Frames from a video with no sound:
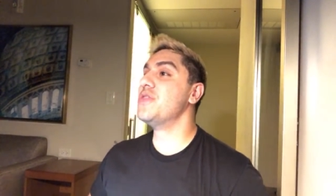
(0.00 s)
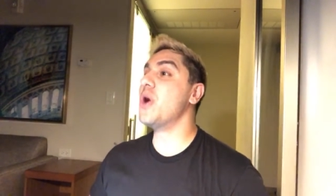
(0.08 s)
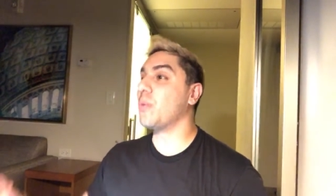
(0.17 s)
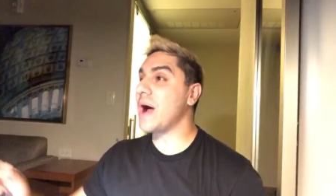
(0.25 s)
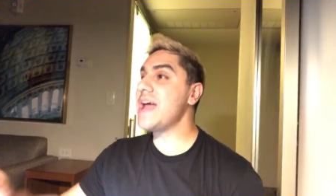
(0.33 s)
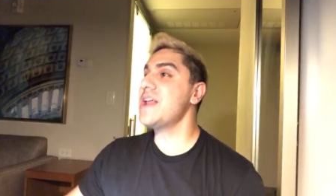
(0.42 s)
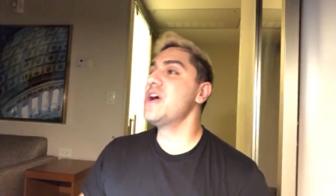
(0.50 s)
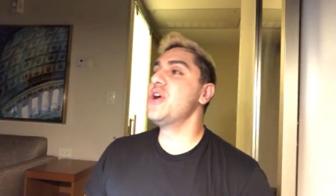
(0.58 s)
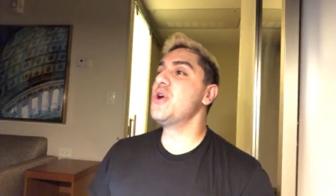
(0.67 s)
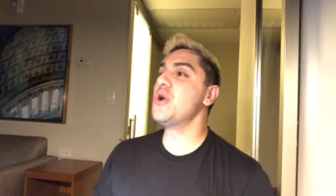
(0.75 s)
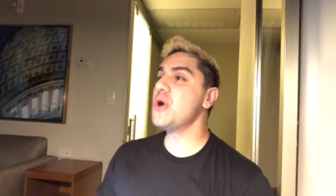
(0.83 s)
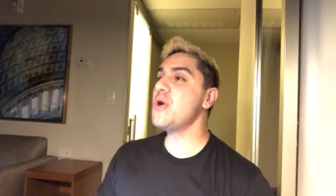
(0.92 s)
Right?
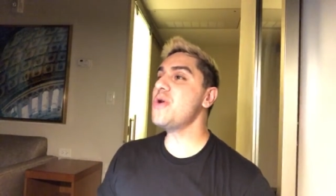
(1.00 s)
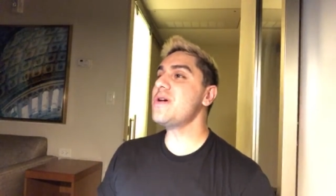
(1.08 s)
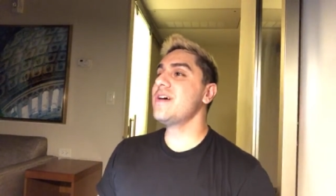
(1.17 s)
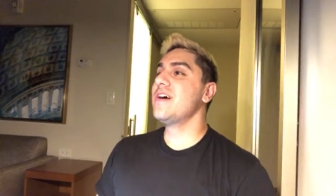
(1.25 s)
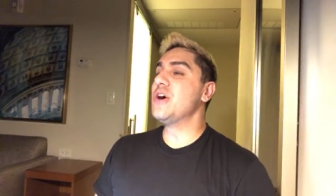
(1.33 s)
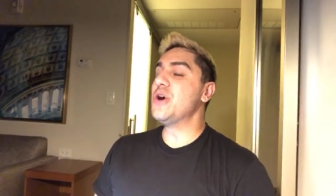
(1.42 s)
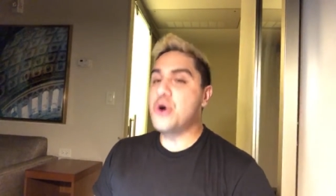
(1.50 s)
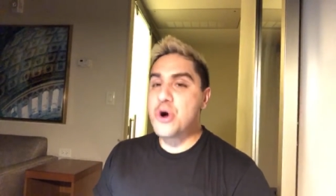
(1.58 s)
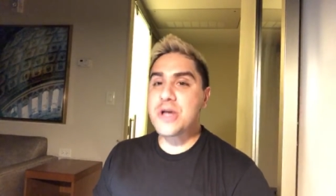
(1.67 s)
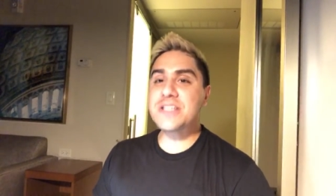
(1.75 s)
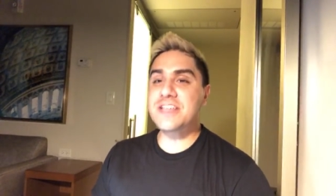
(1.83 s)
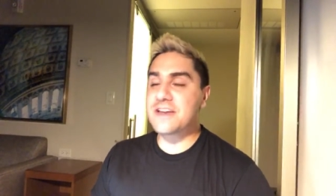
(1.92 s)
Who
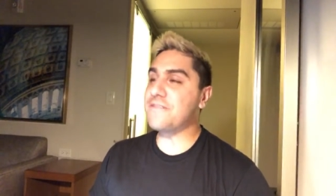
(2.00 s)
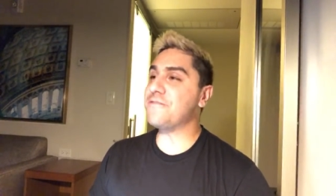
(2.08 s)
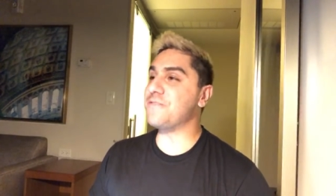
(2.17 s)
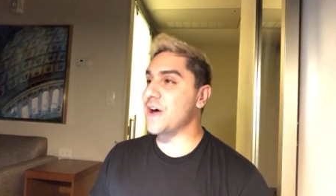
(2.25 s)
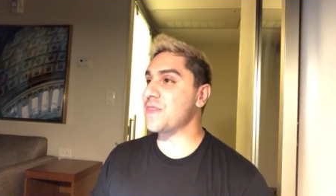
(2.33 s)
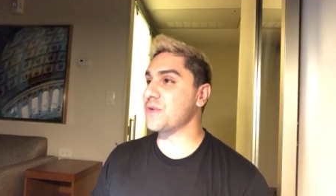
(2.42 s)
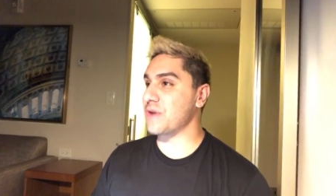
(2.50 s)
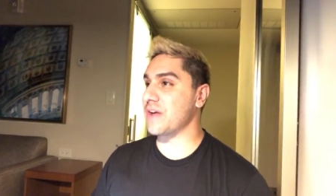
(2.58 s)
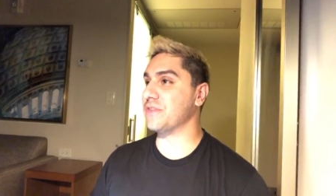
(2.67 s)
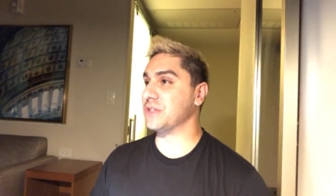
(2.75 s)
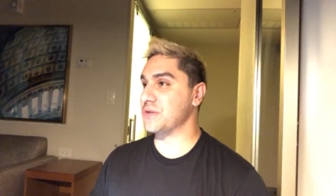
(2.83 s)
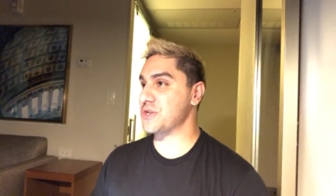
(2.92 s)
is going to fund the
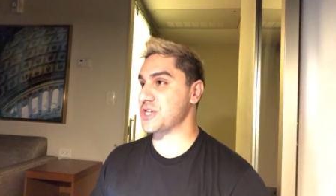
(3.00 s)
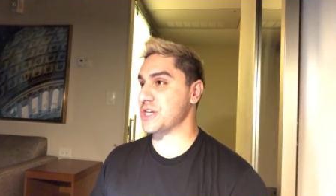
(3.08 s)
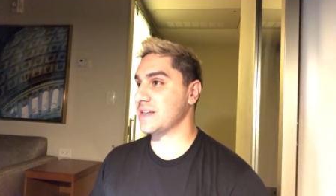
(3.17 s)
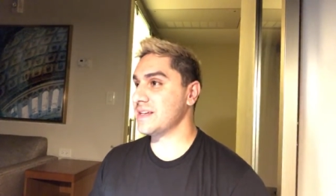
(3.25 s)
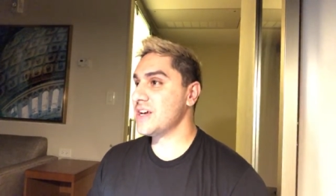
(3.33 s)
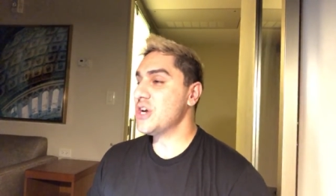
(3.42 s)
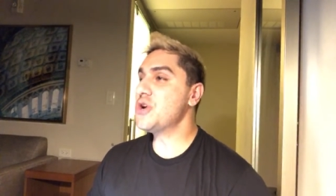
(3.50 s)
revolution?